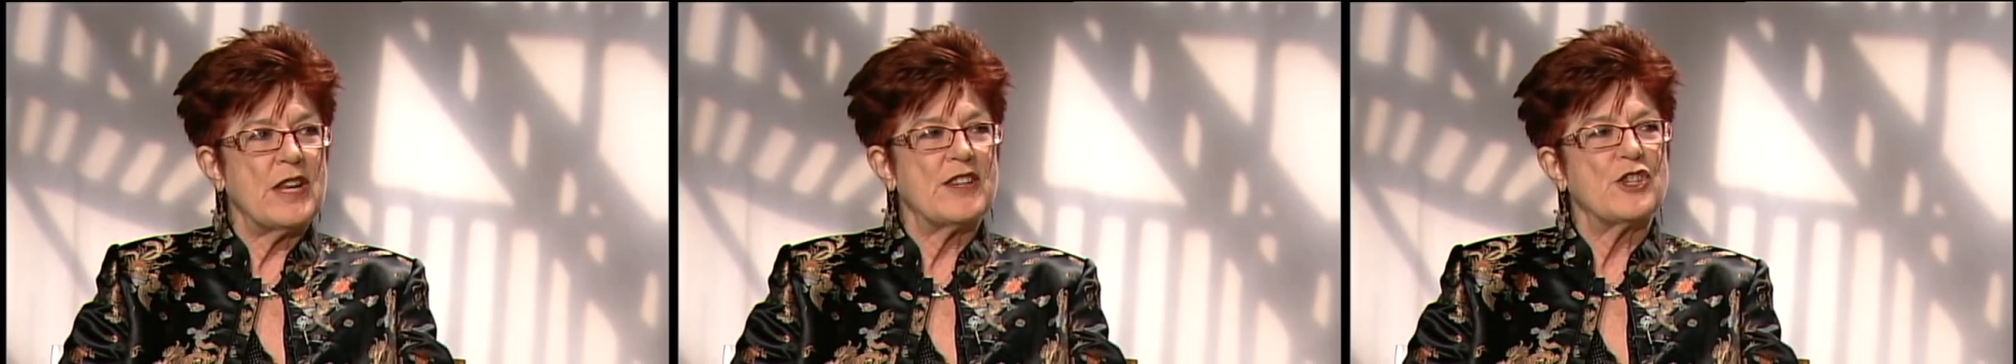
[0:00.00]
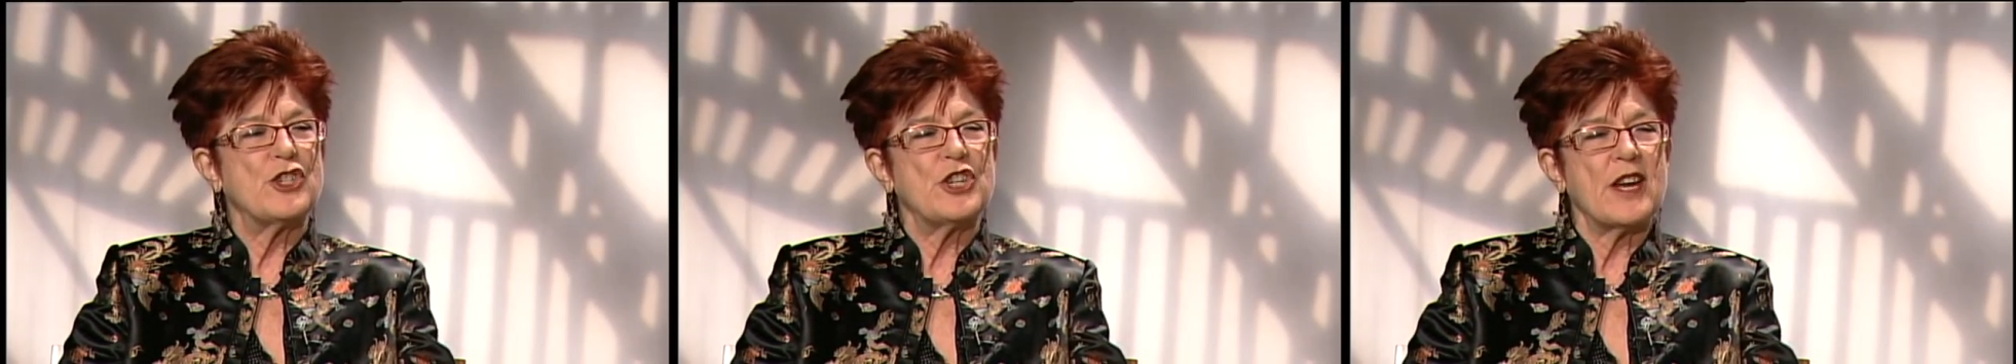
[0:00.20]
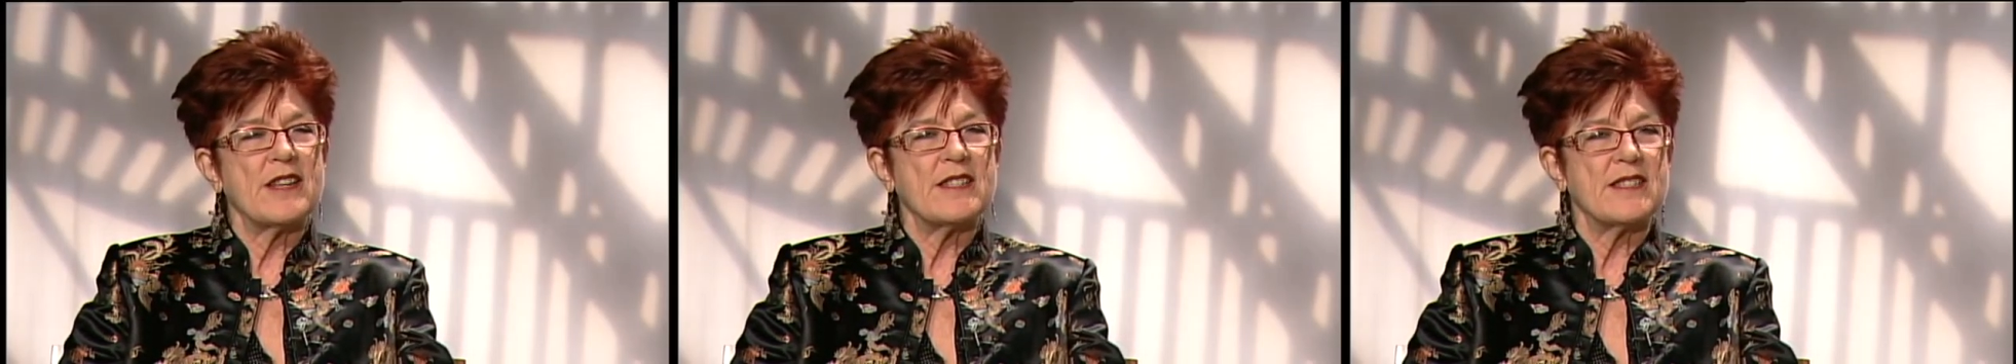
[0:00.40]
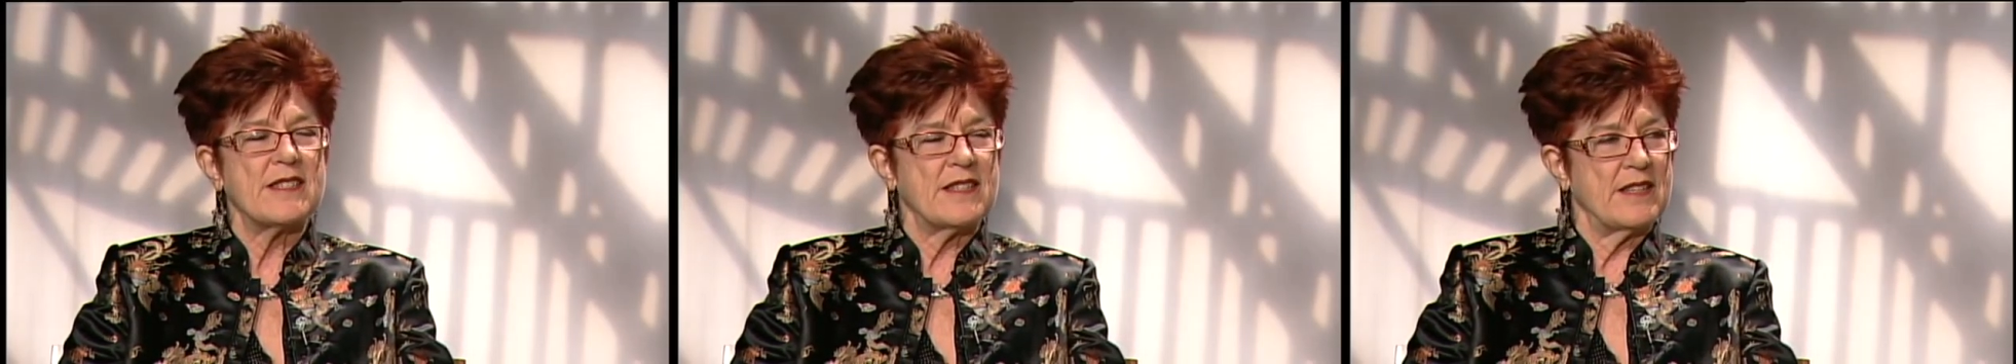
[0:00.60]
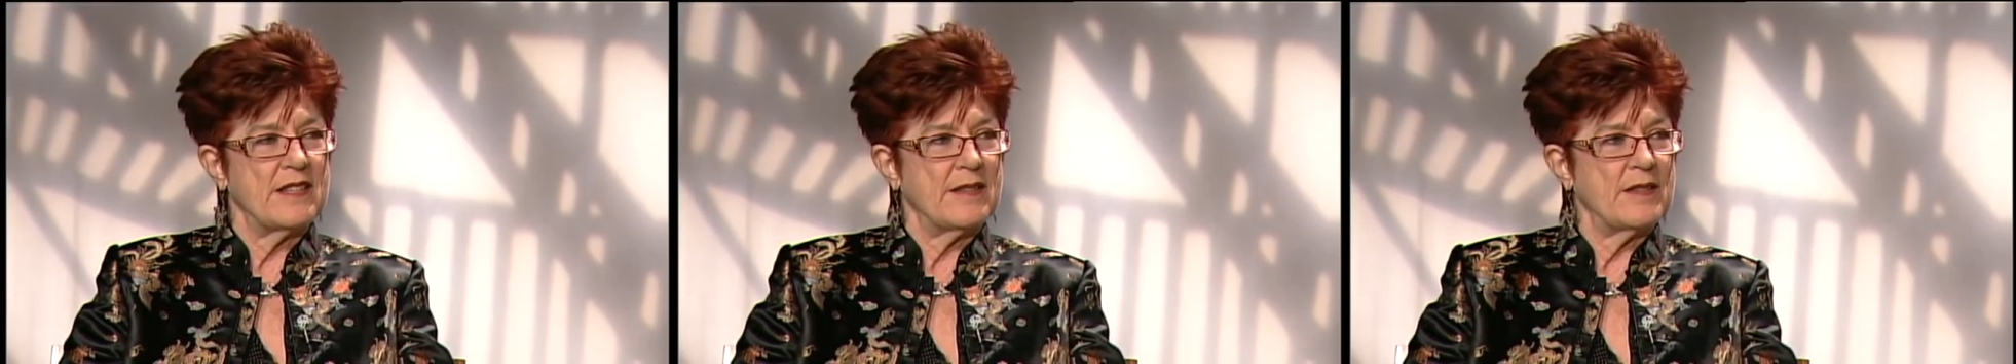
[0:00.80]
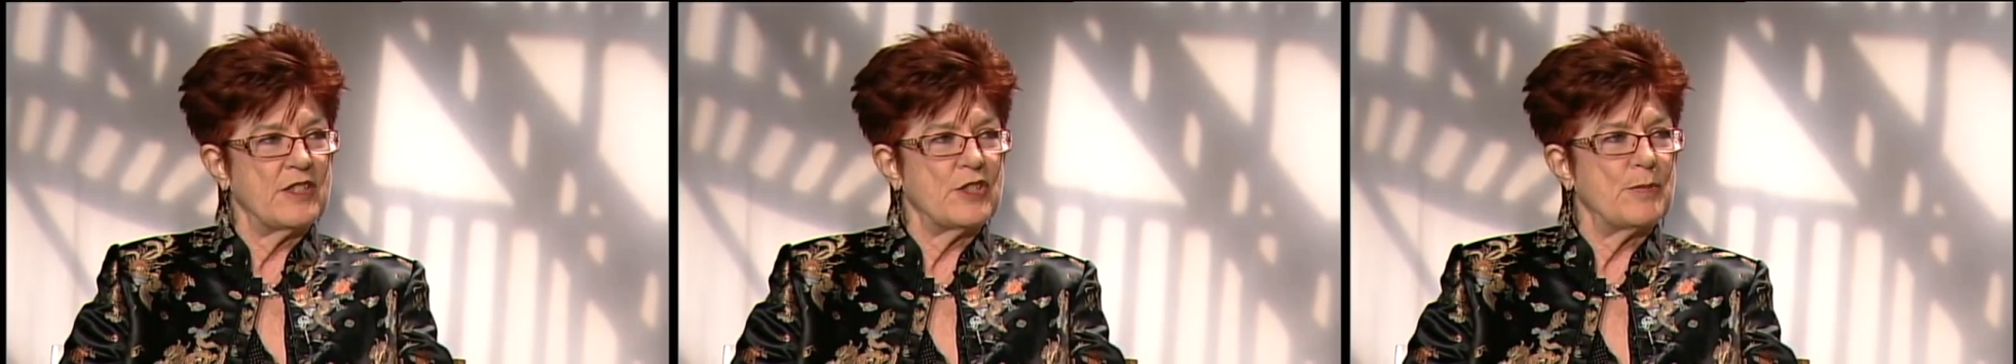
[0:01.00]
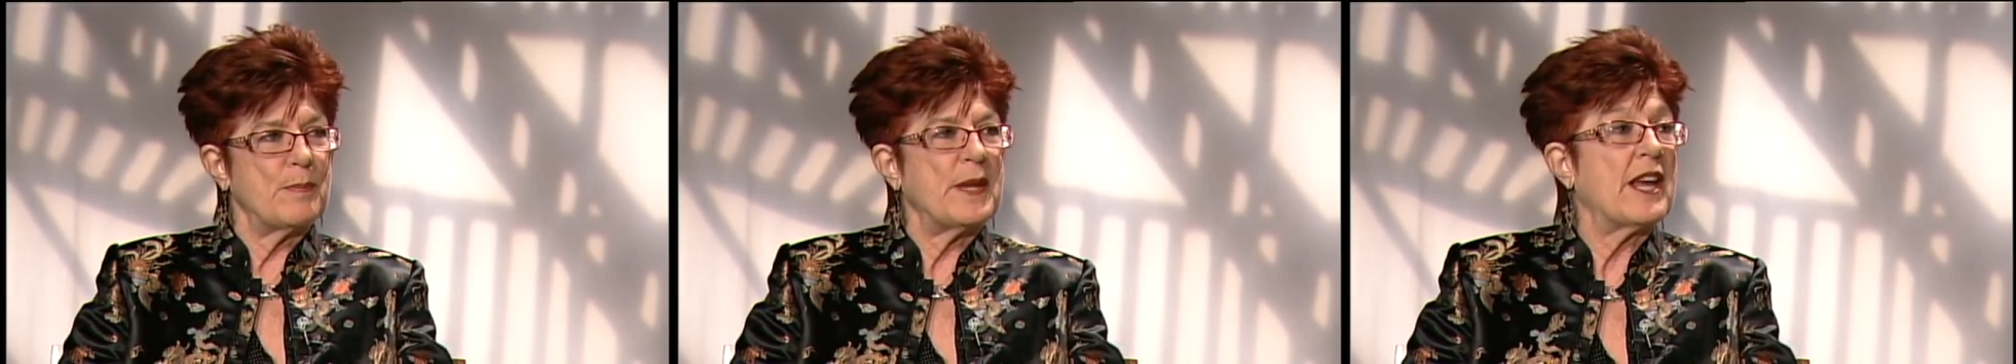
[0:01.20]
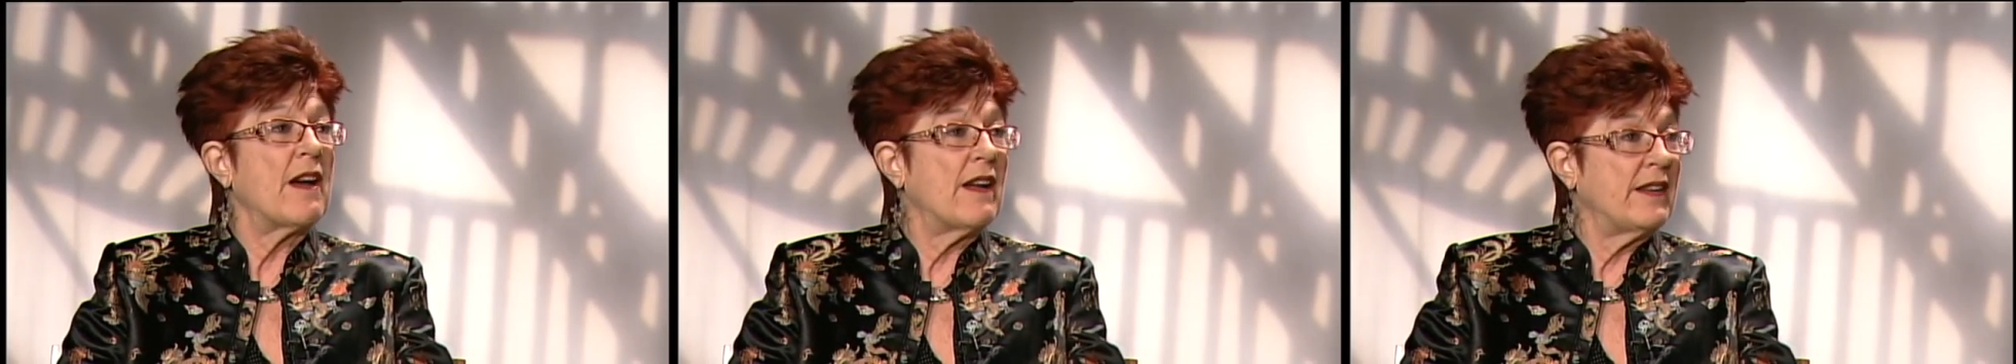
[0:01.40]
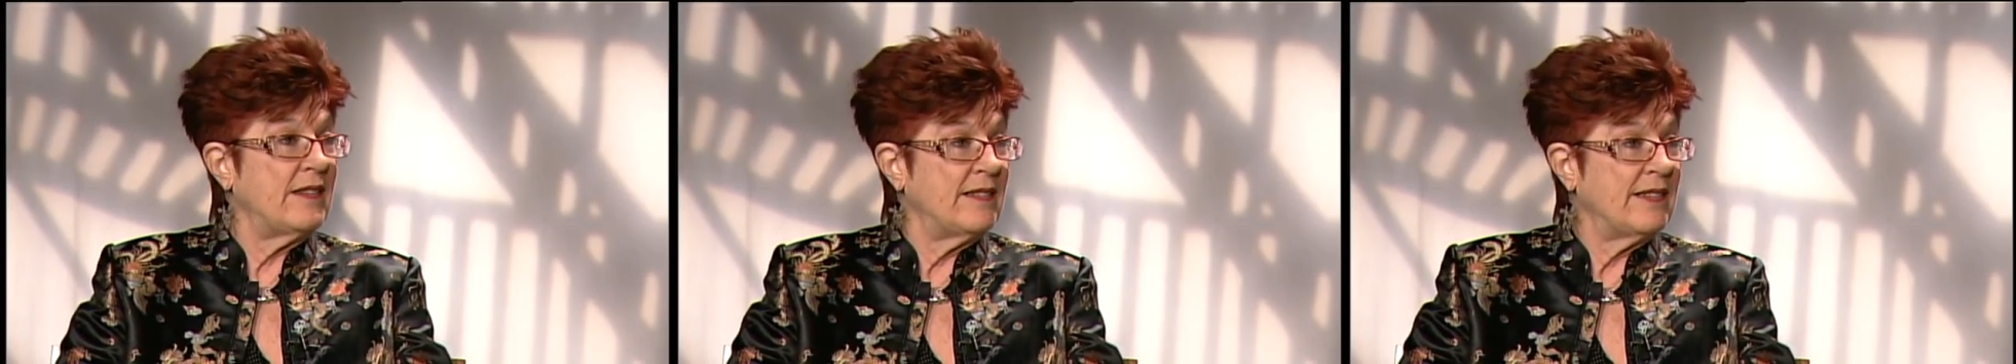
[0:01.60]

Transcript: had just begun.